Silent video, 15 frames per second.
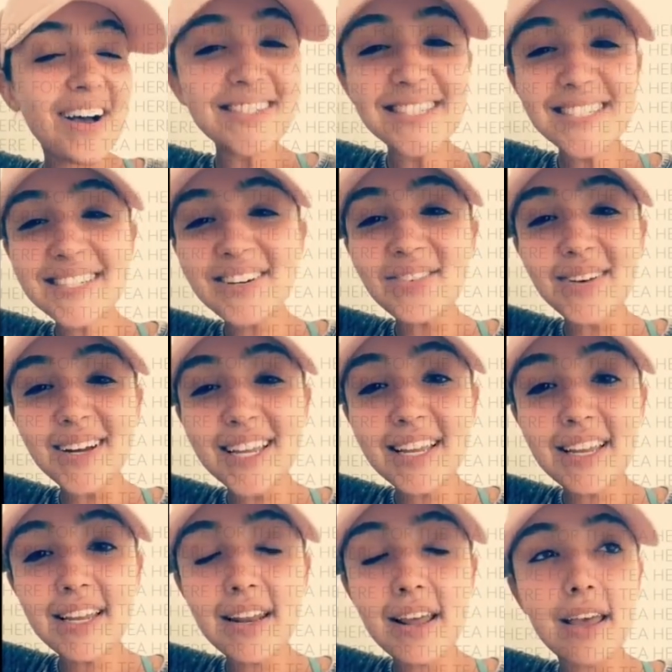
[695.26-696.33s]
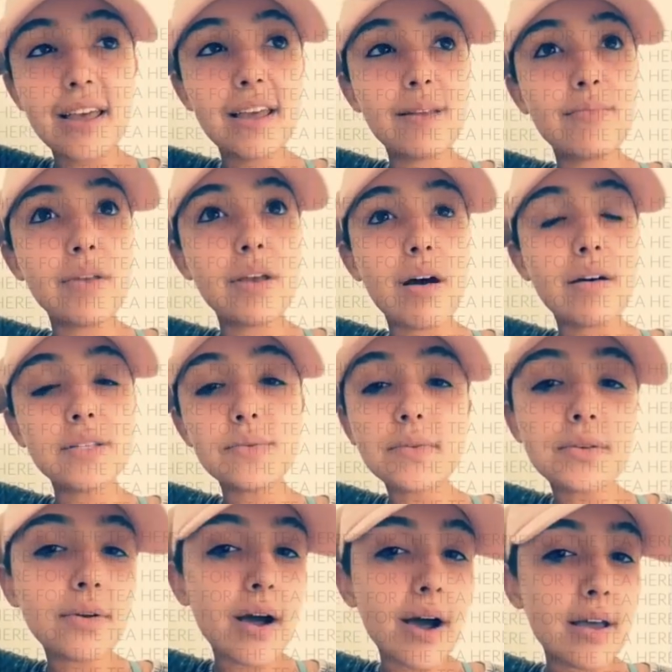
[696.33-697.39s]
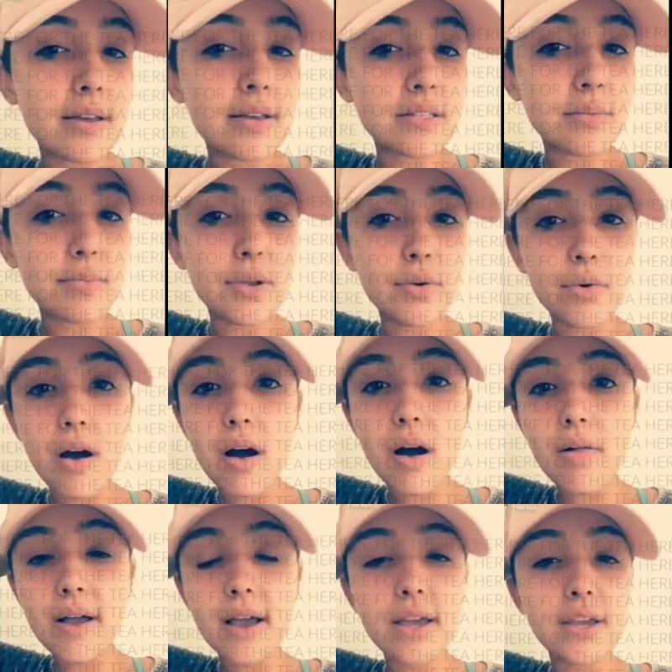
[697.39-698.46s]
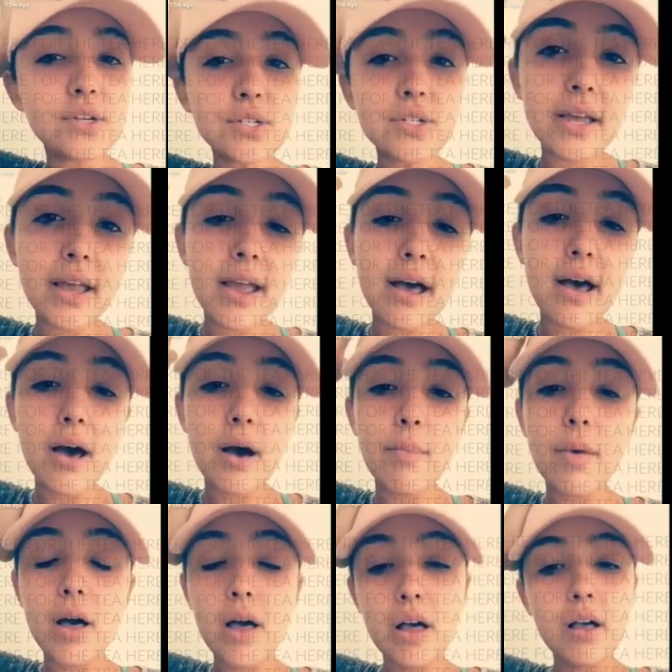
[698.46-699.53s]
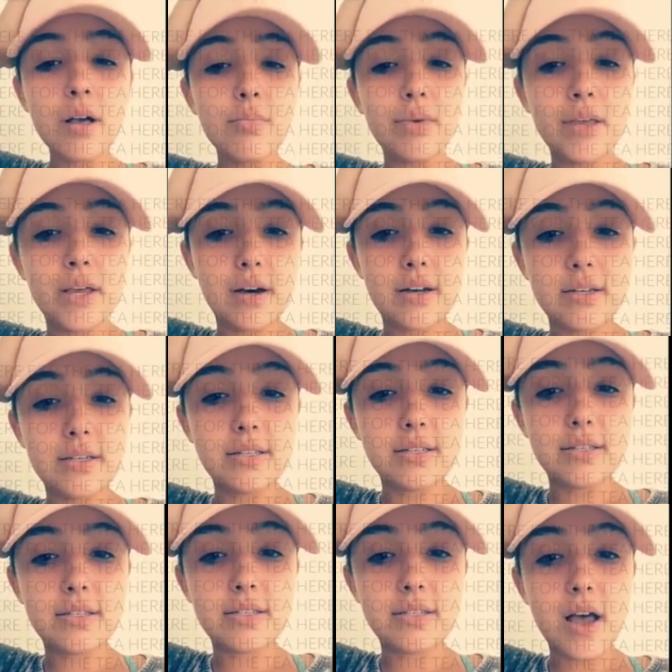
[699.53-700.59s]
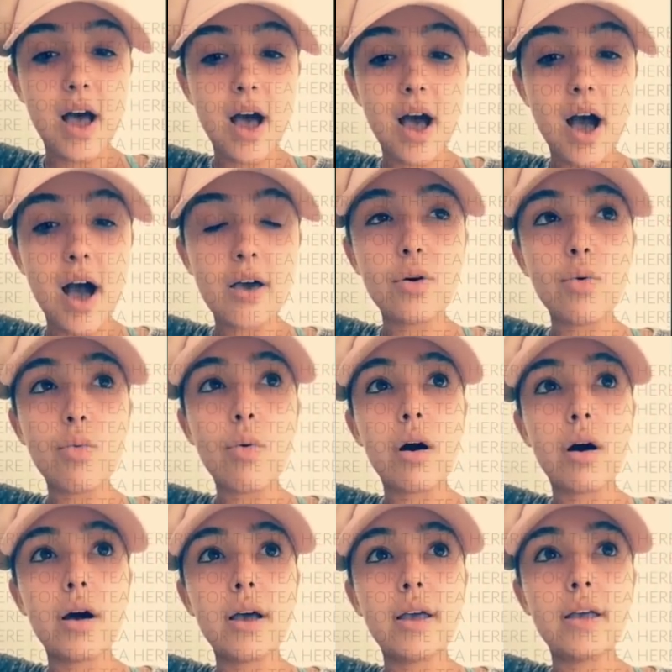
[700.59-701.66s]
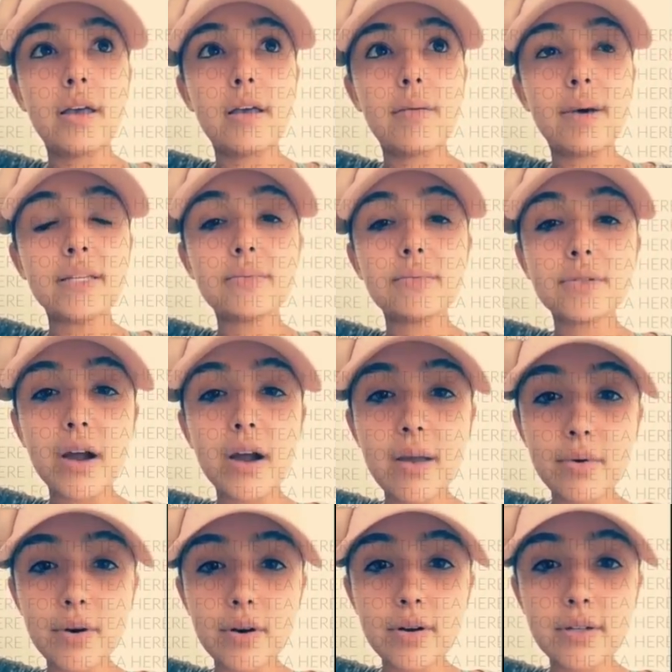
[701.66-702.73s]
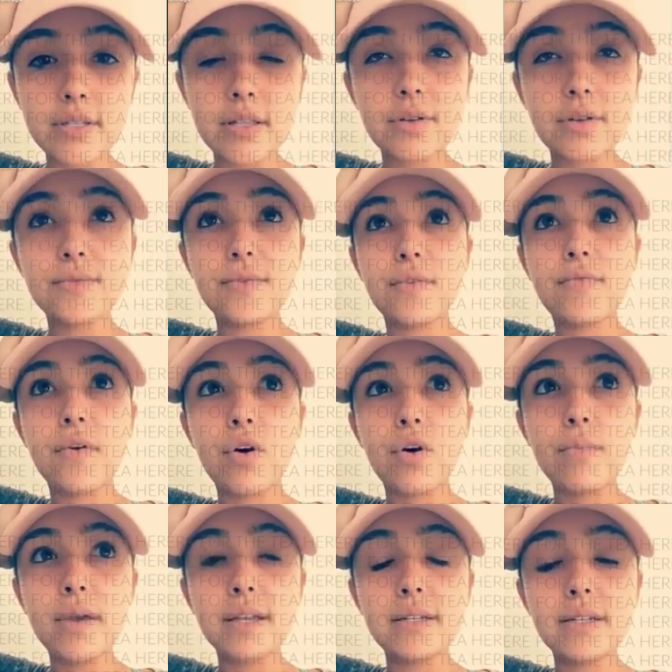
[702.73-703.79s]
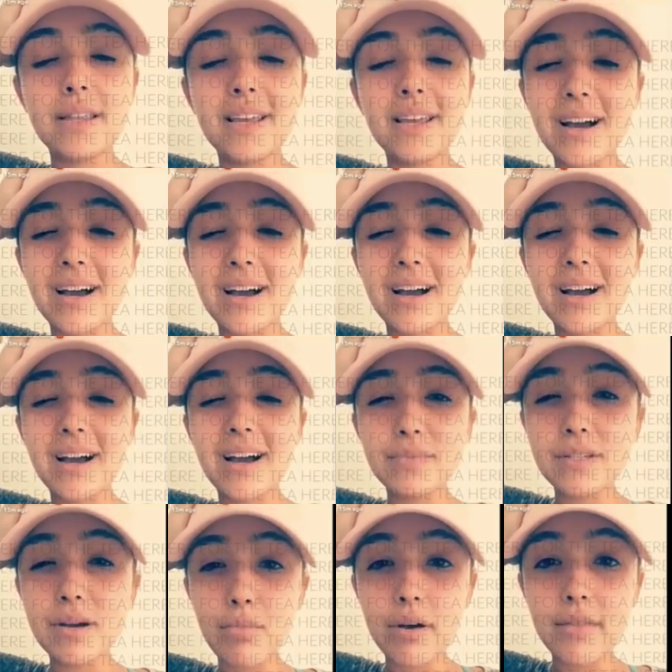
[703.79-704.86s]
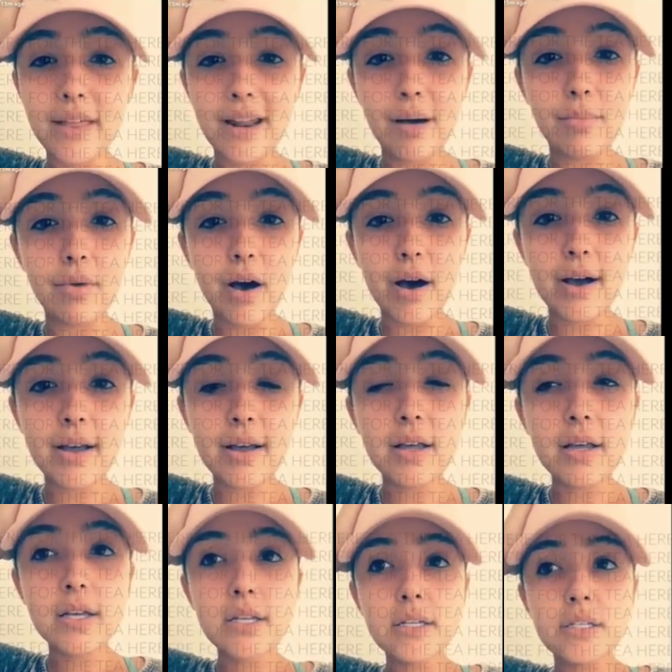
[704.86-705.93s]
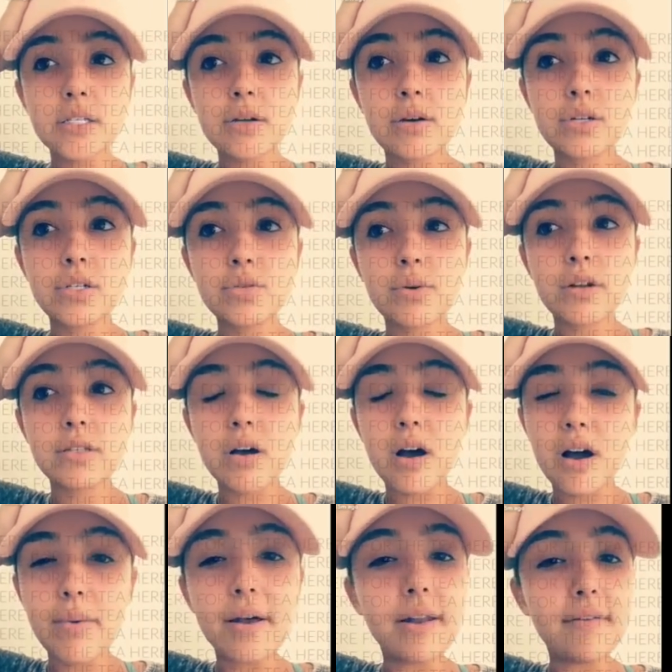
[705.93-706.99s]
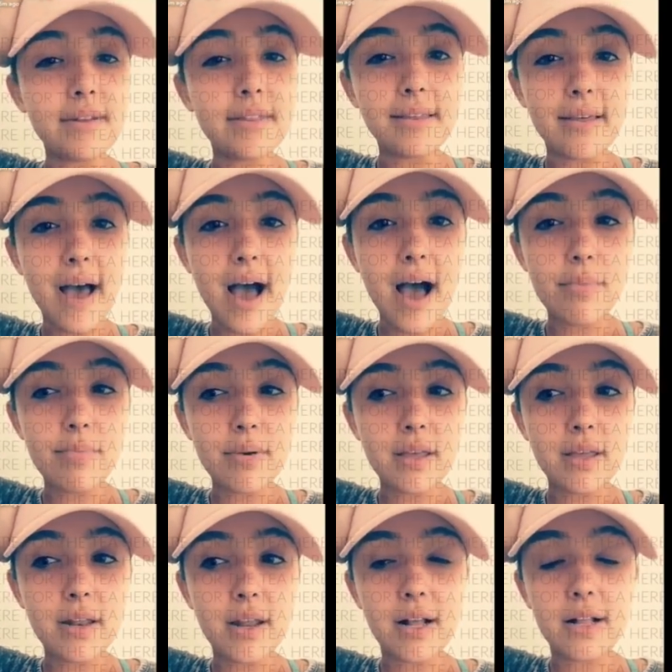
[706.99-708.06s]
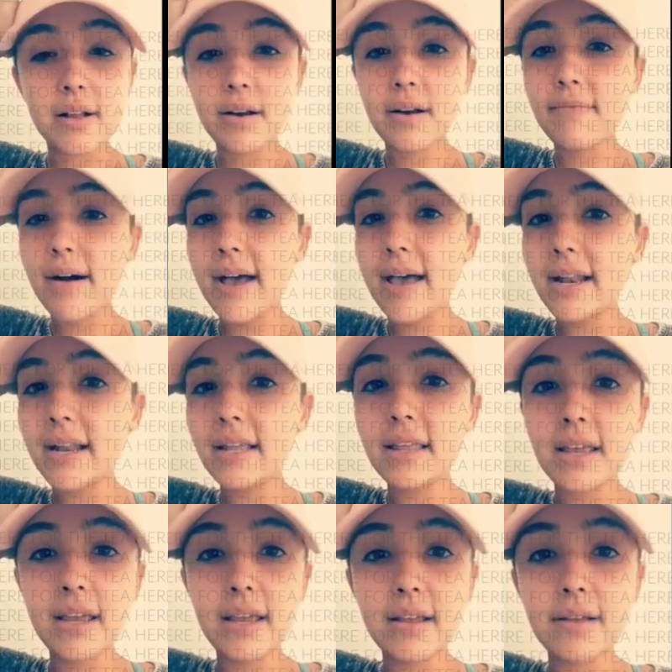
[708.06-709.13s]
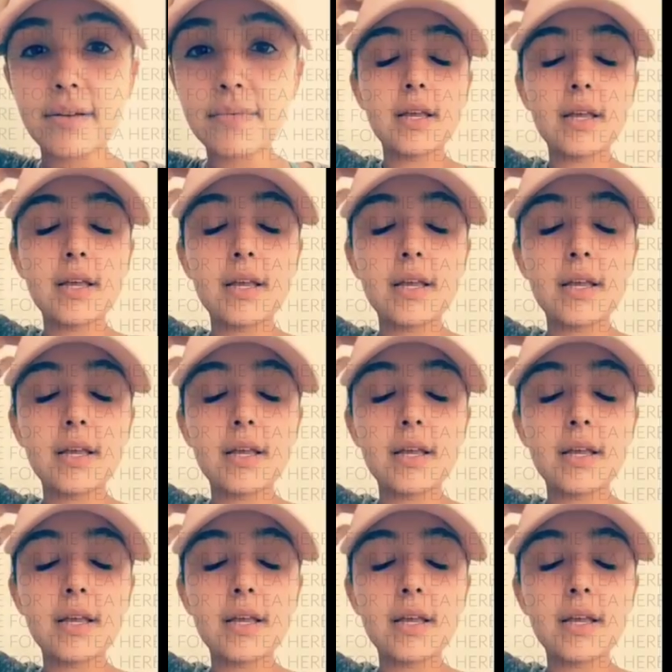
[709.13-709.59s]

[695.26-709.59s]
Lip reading: I'm just gonna wing it and be honest with you guys and be raw like I usually am, because I don't want my subscribers and those of you who follow me to think I'm someone that I'm not. So I just want to talk about everything that happened and clarify anything.